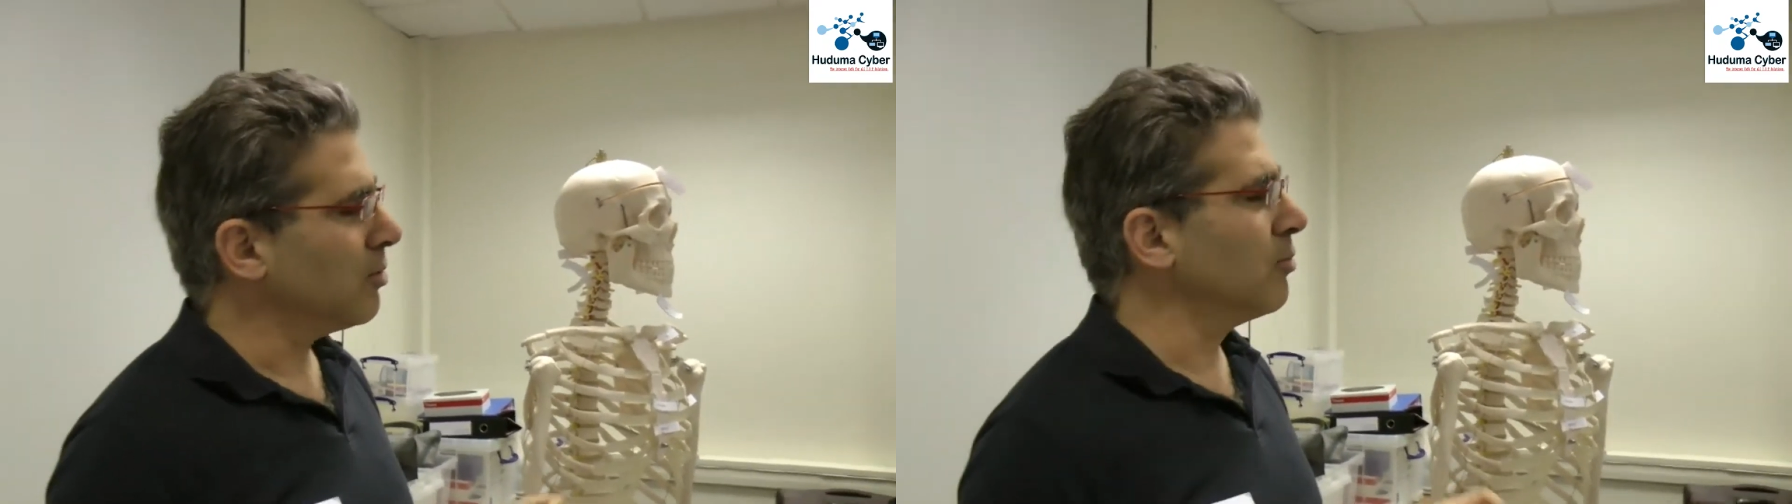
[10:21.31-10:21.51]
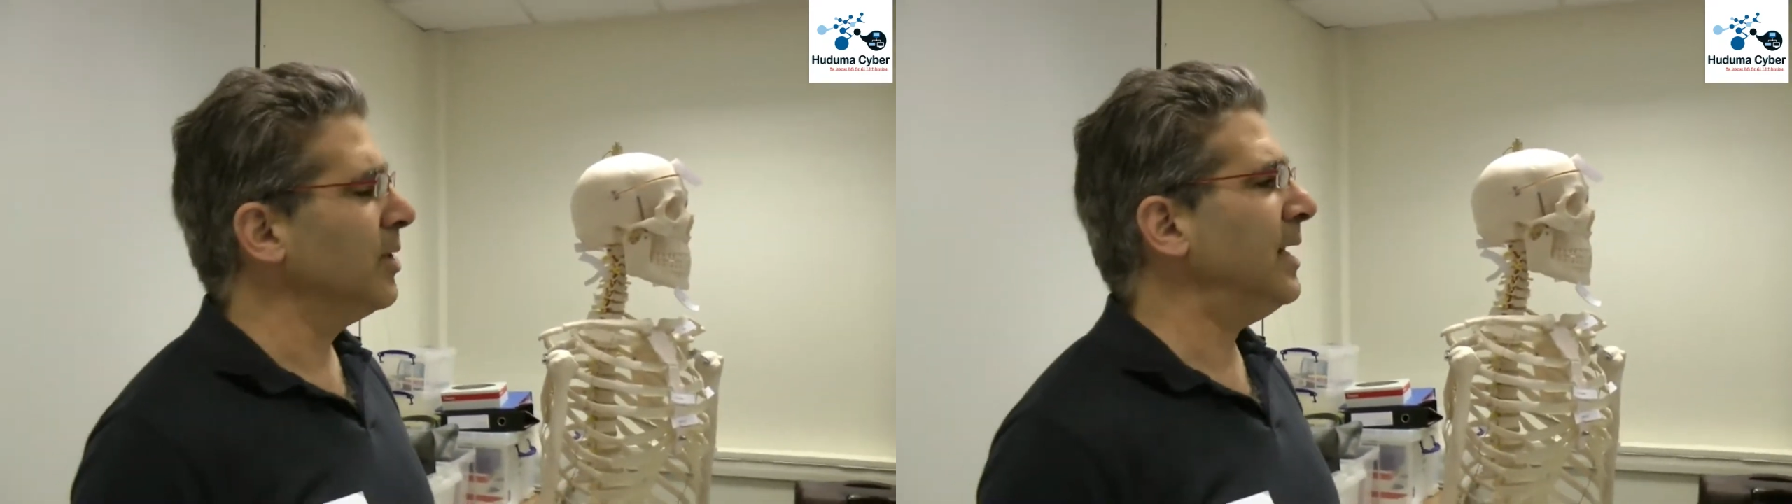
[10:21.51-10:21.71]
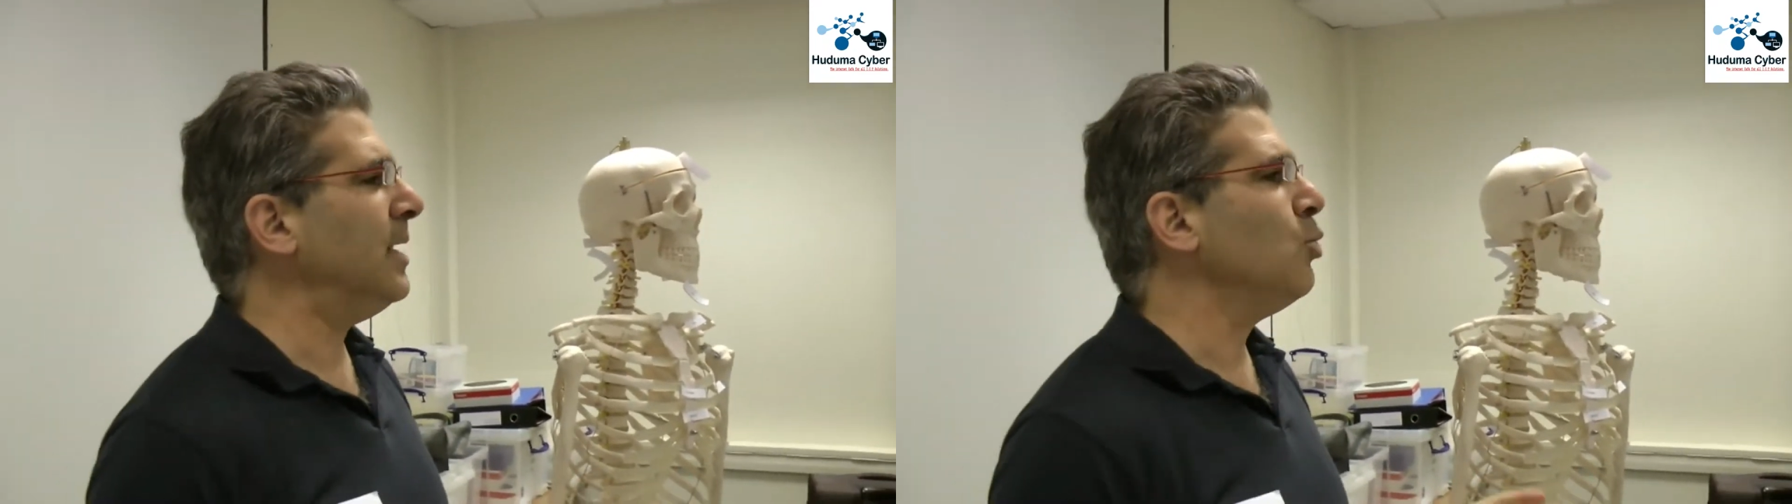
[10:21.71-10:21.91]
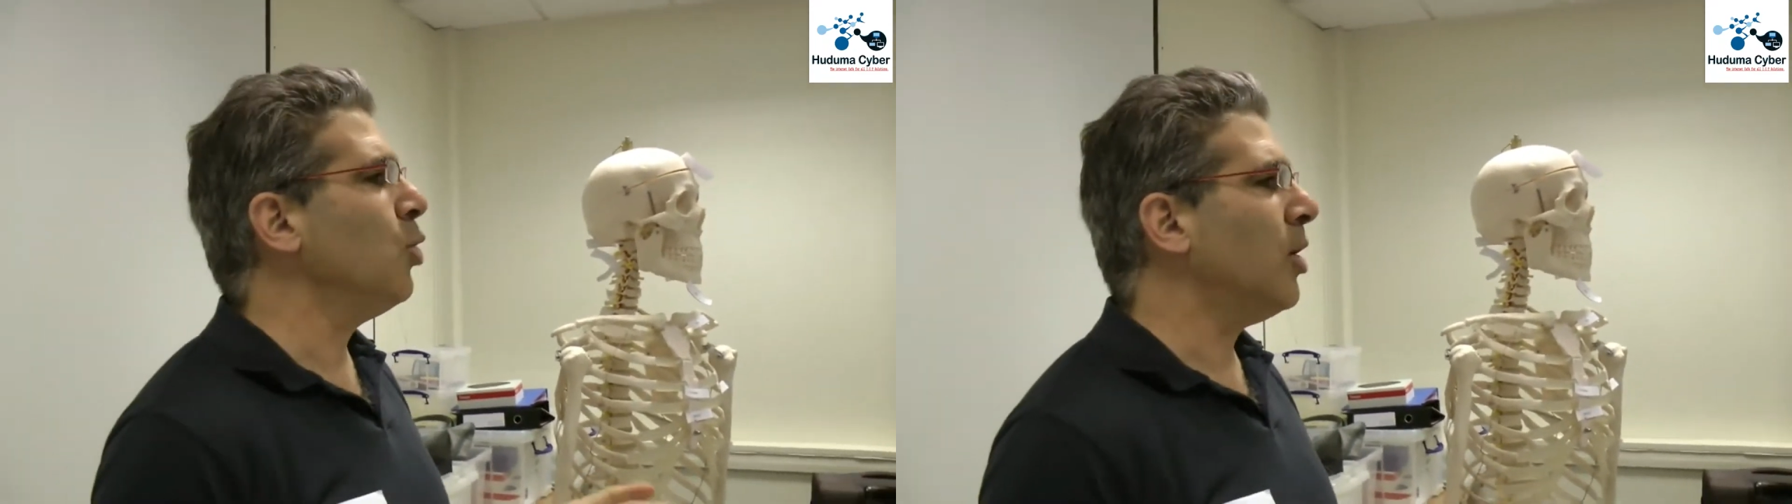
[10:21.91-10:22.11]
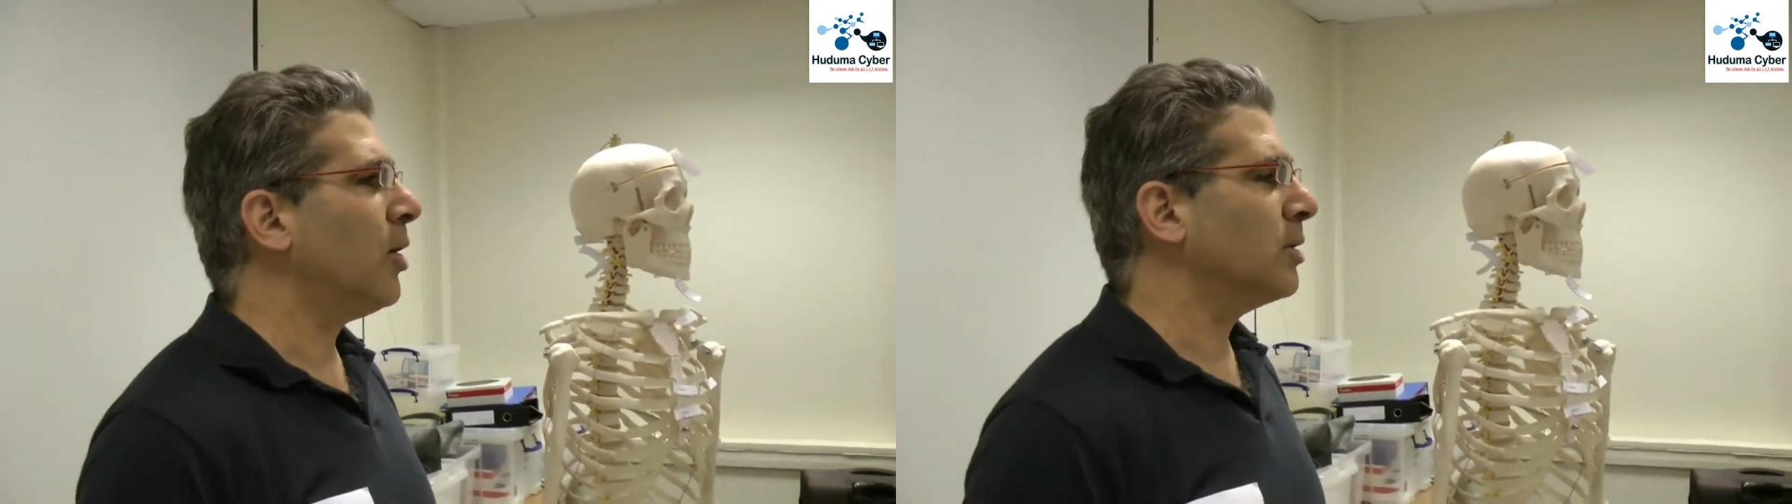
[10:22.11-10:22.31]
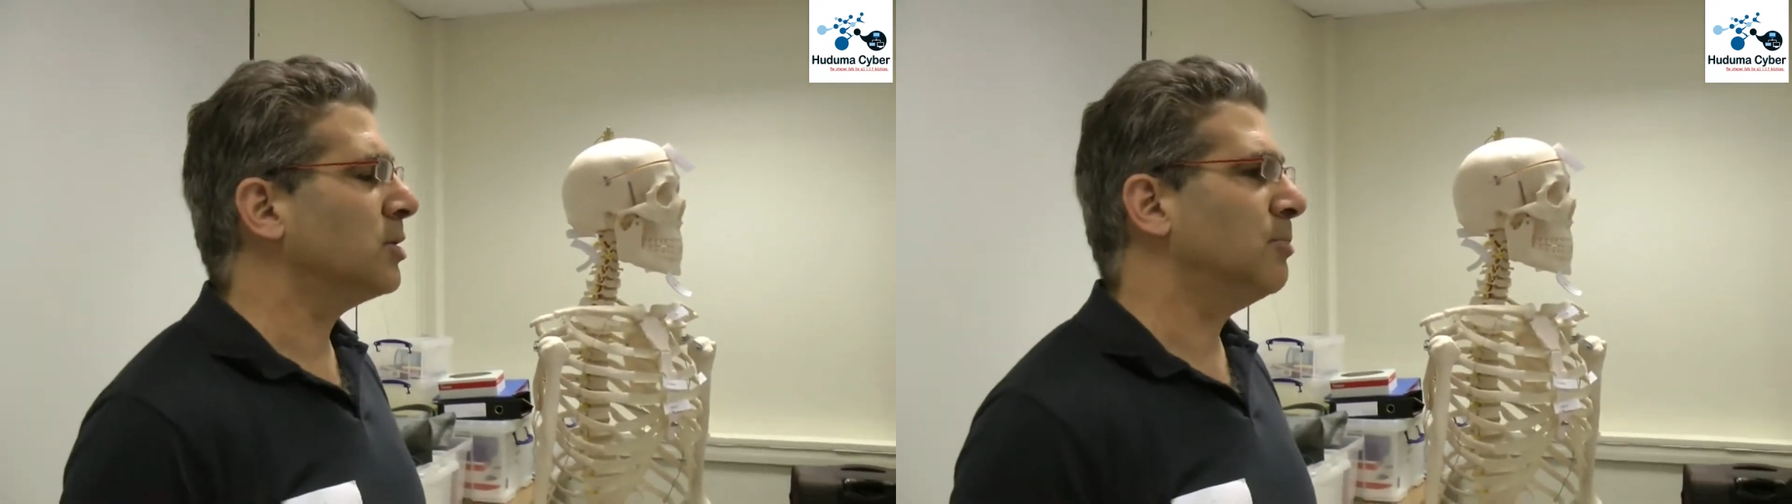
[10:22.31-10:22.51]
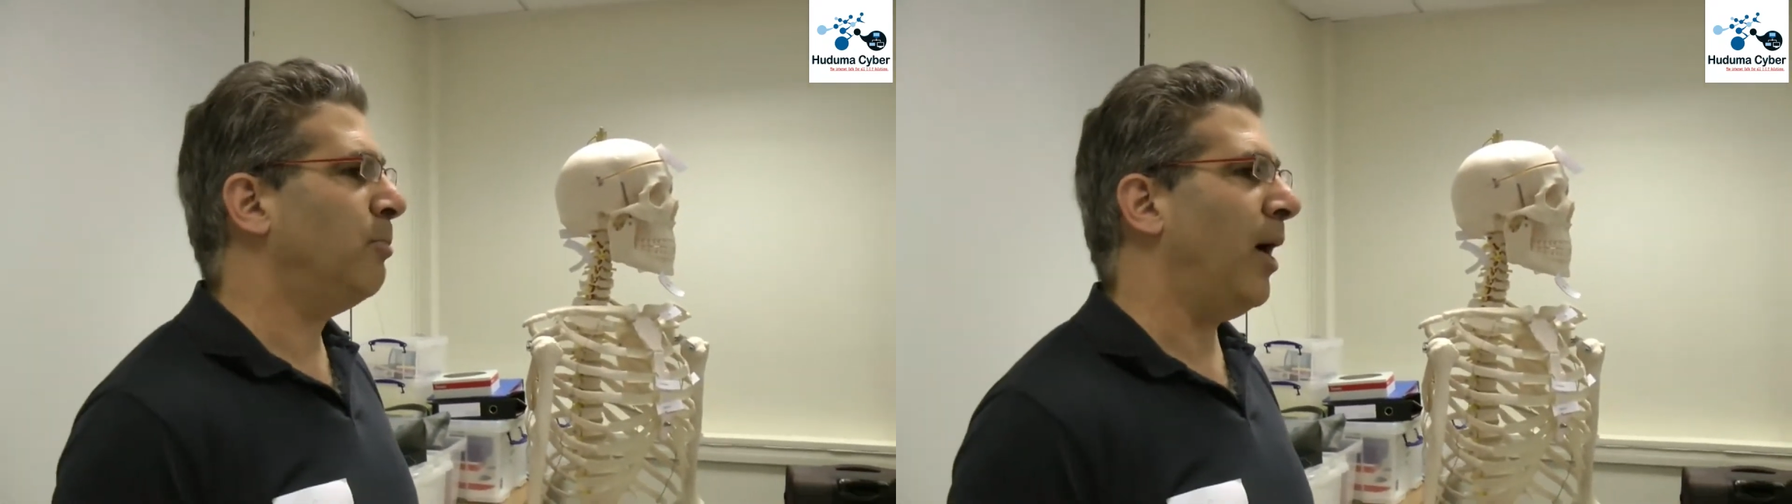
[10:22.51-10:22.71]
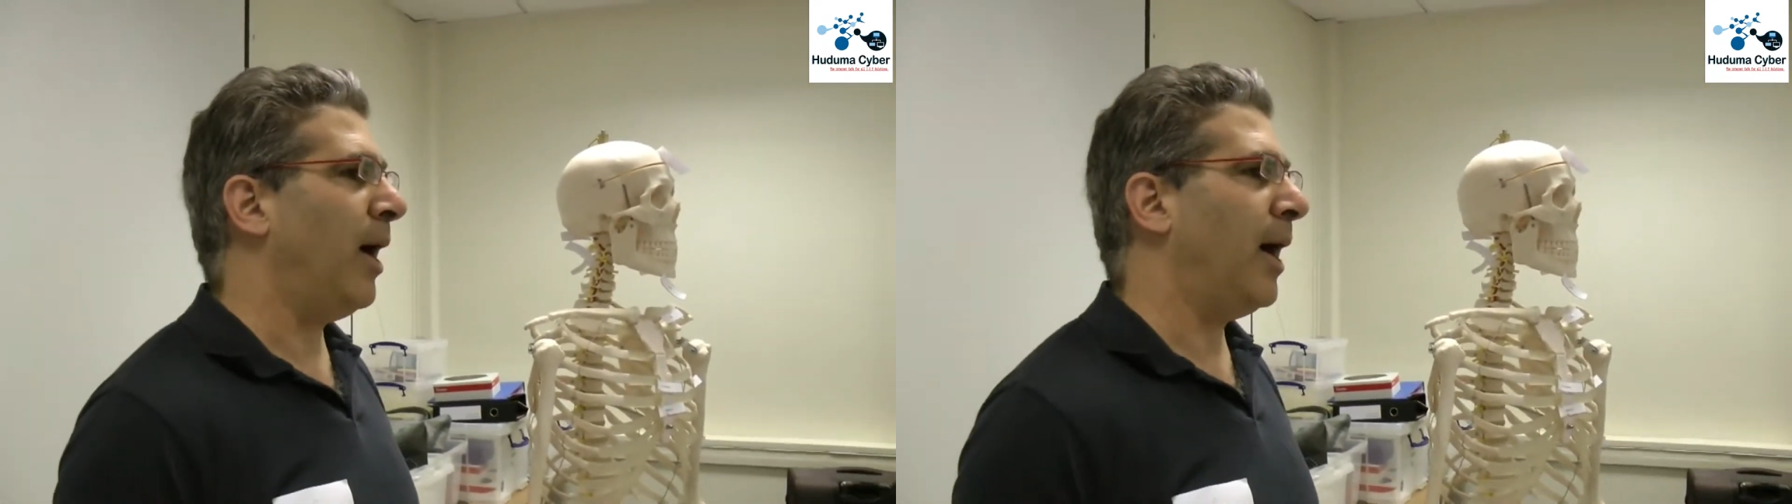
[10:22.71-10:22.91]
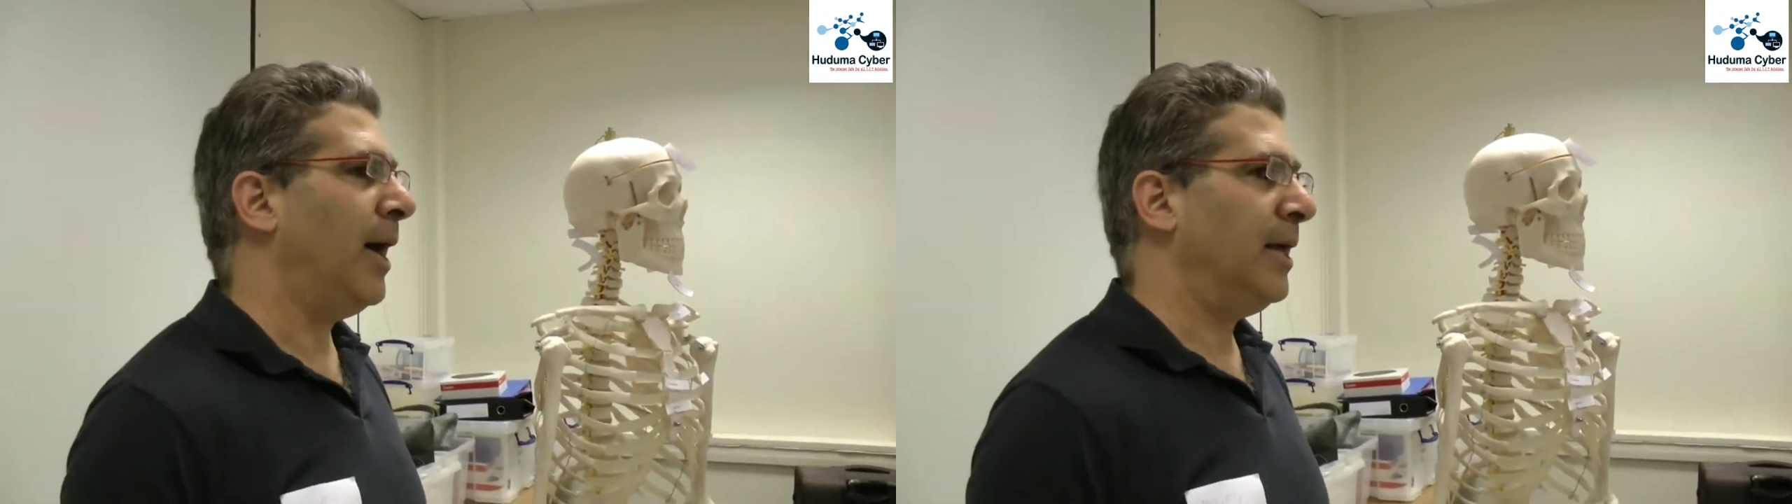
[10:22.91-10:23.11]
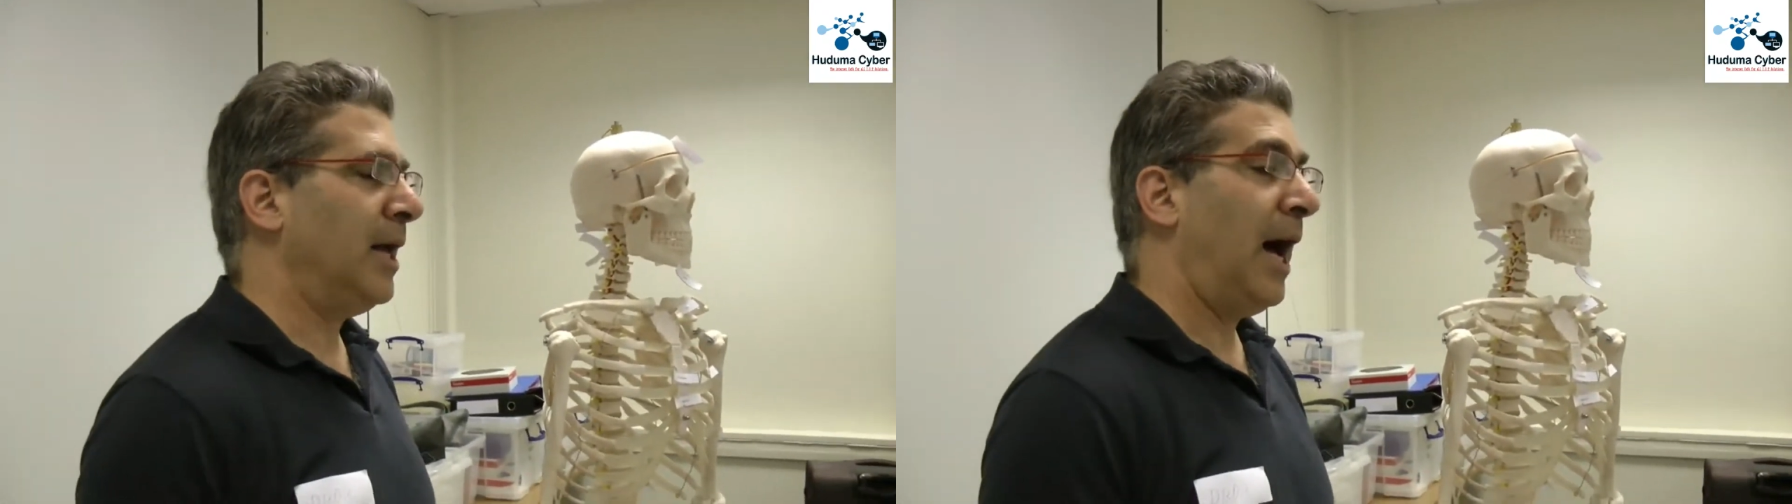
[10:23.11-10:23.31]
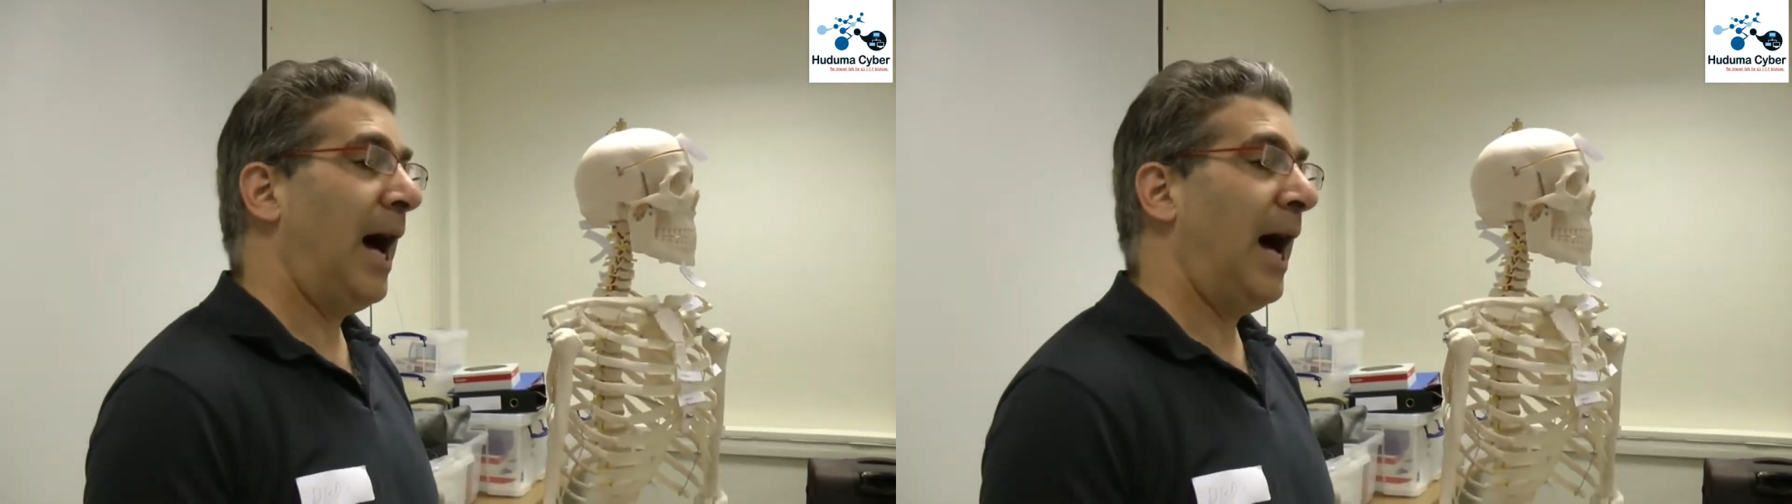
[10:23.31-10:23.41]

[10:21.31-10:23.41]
really works by